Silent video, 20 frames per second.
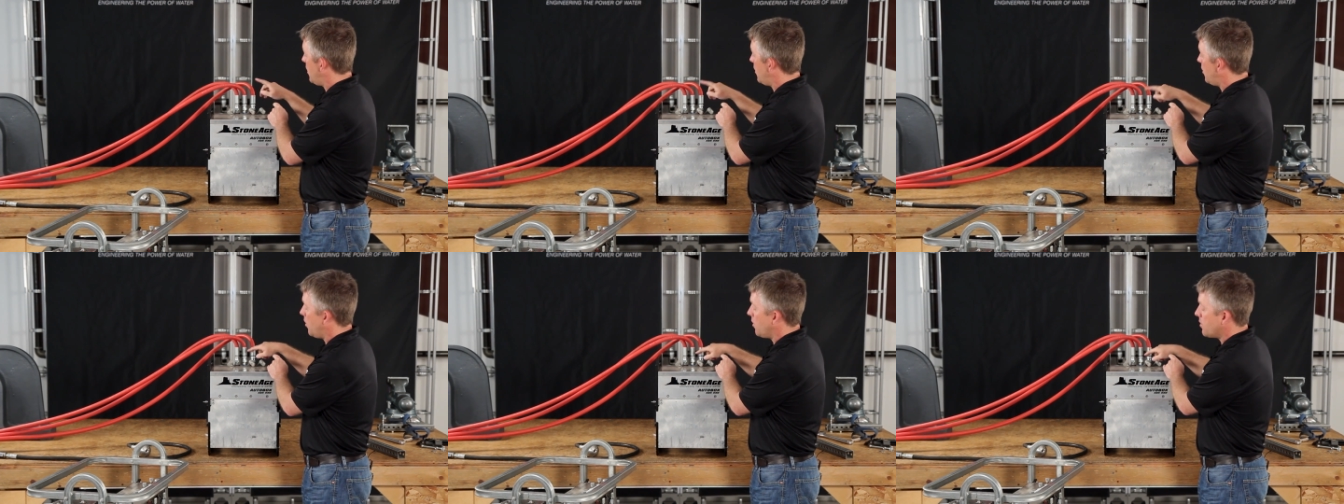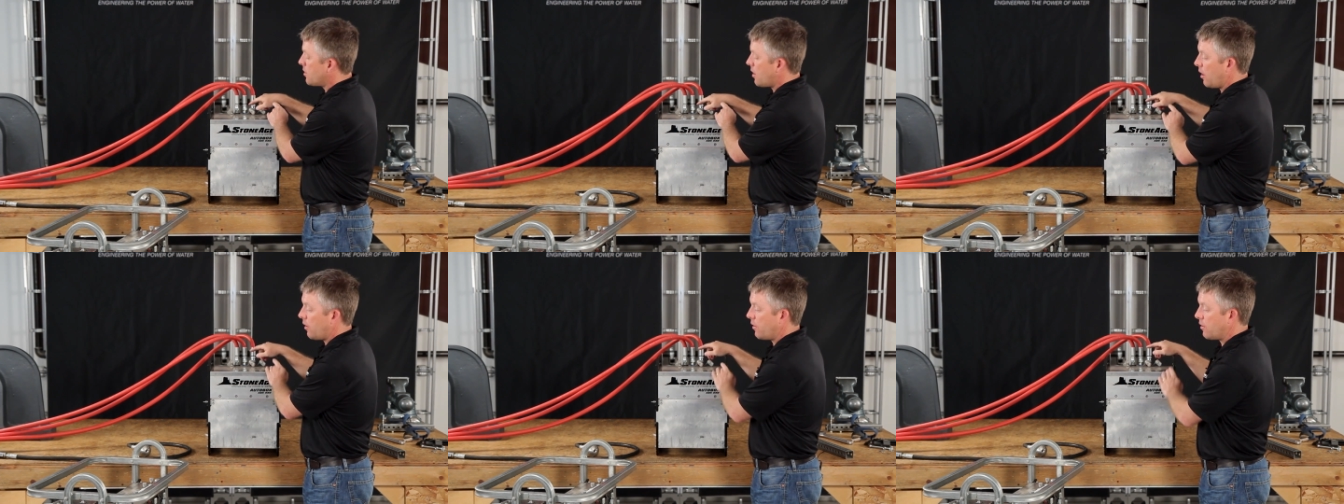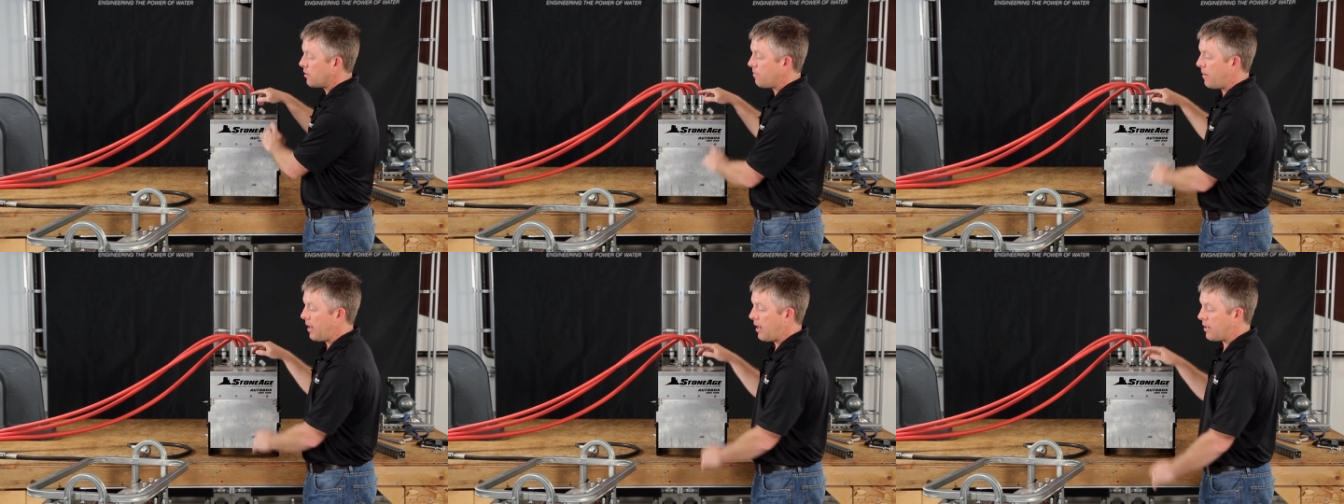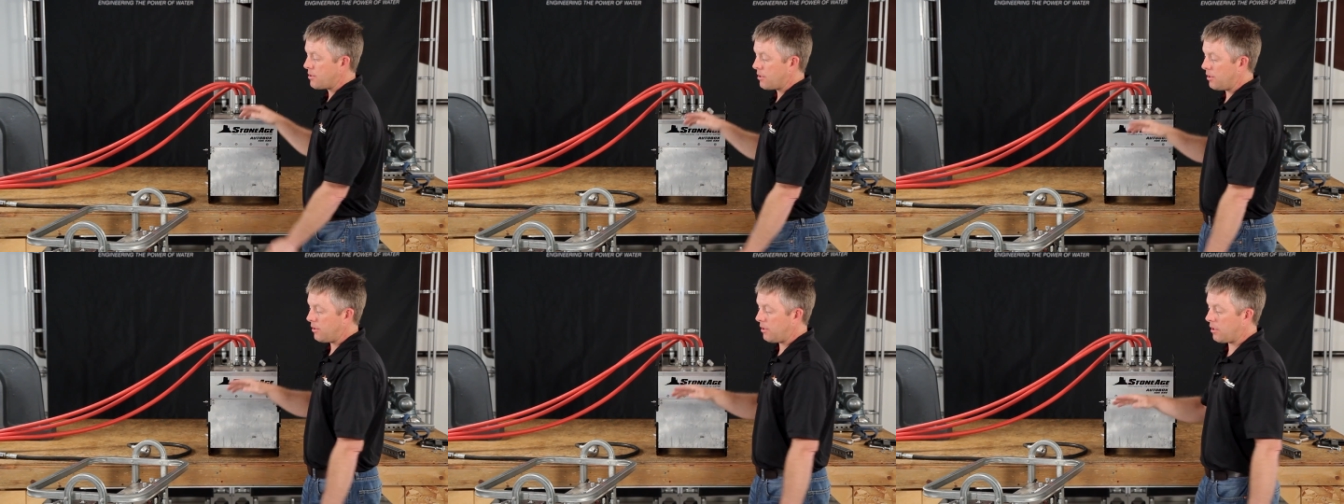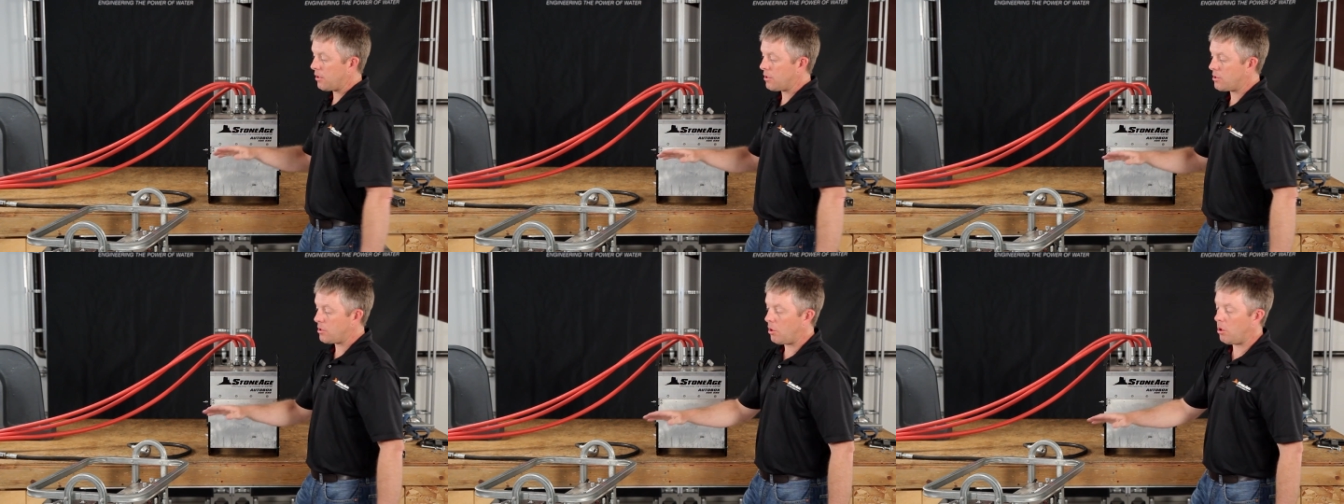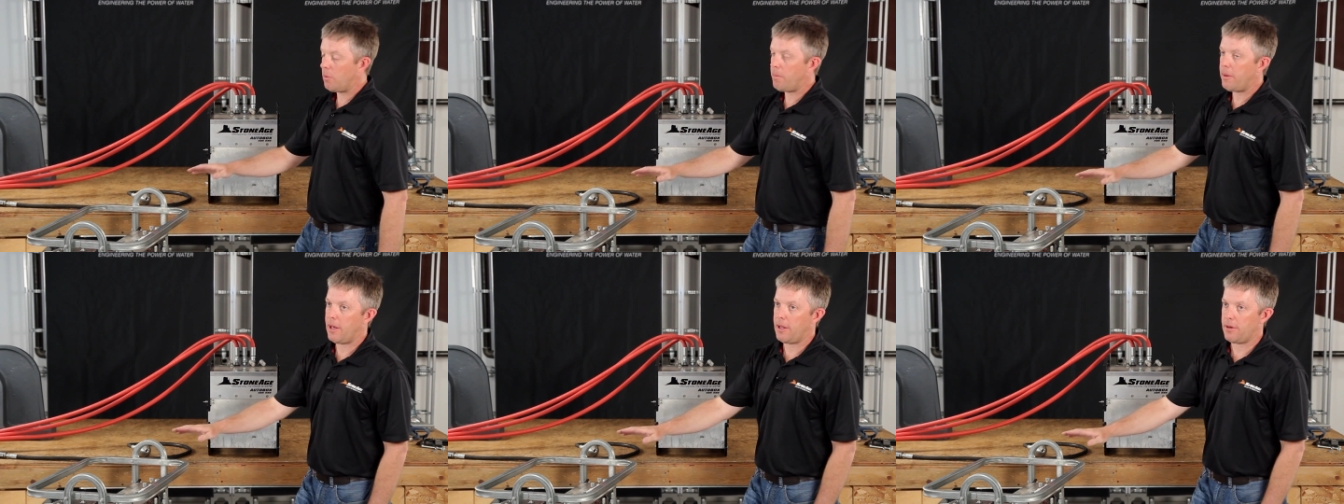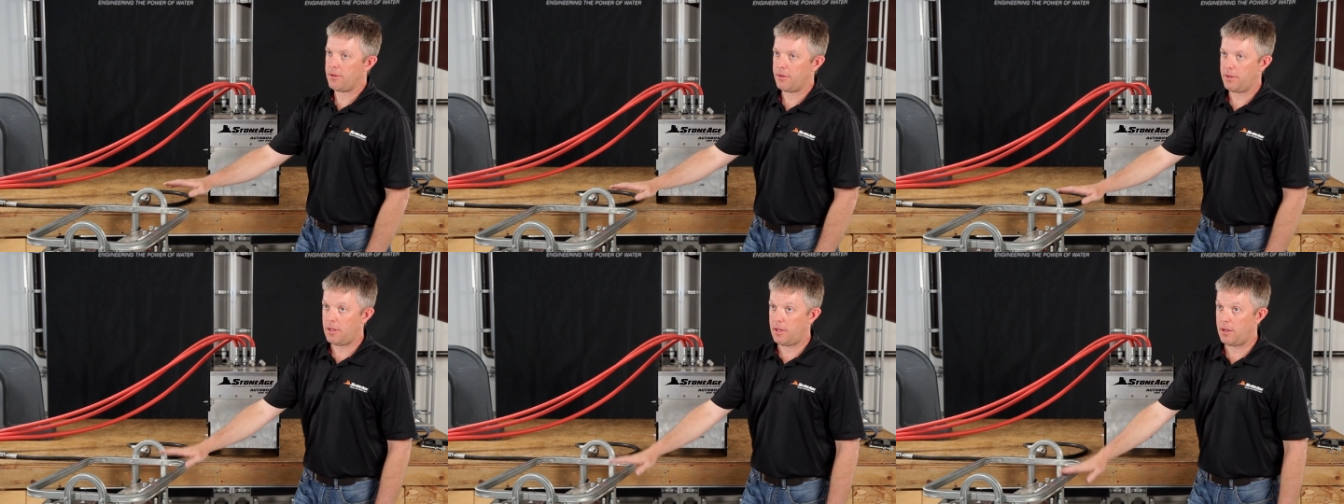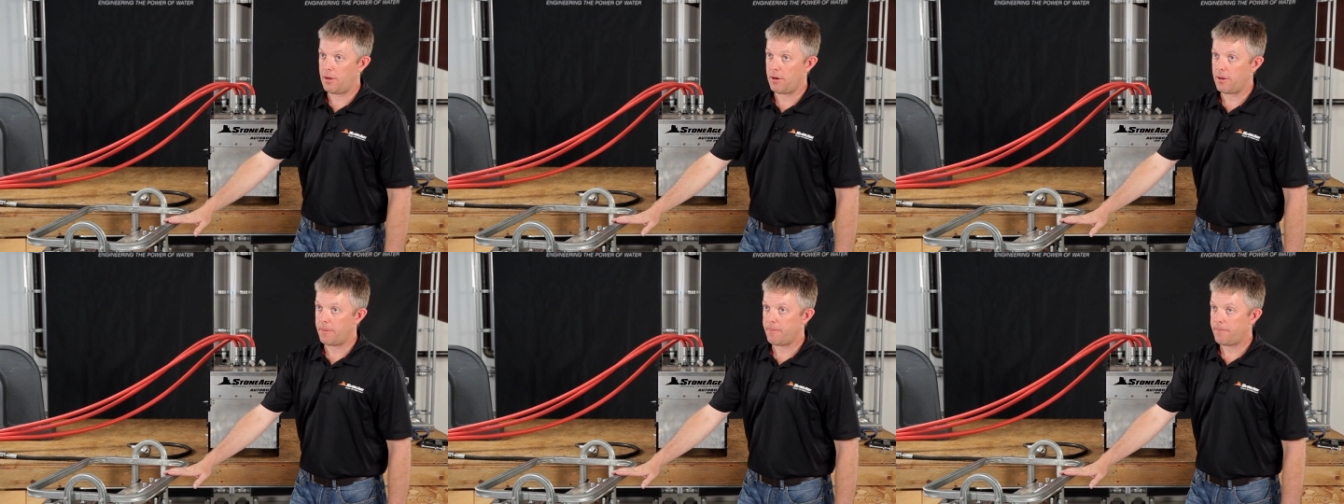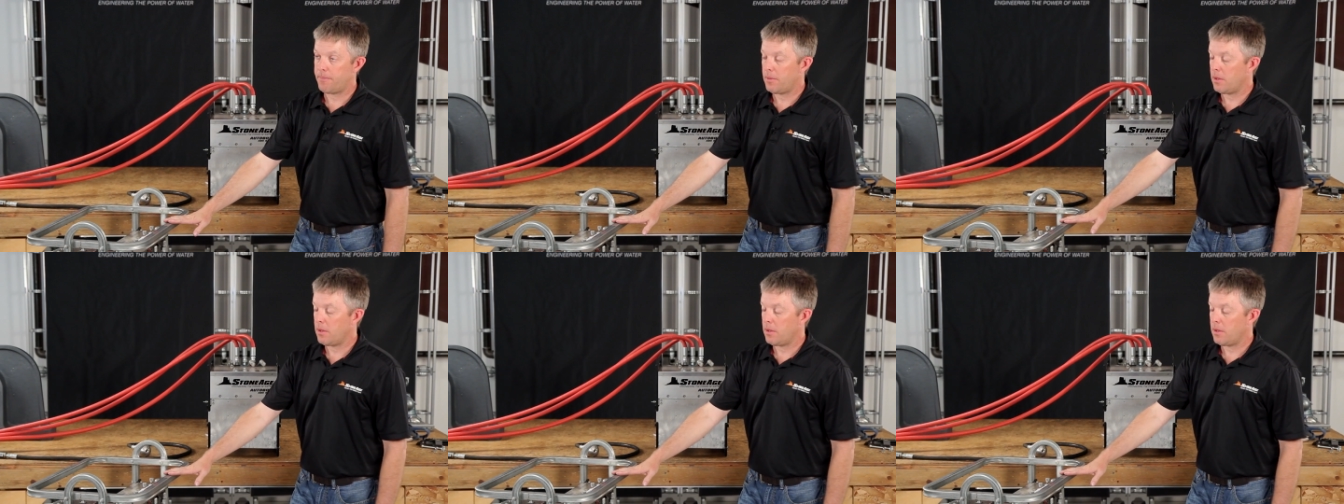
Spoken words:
that those colors match on the control panel here.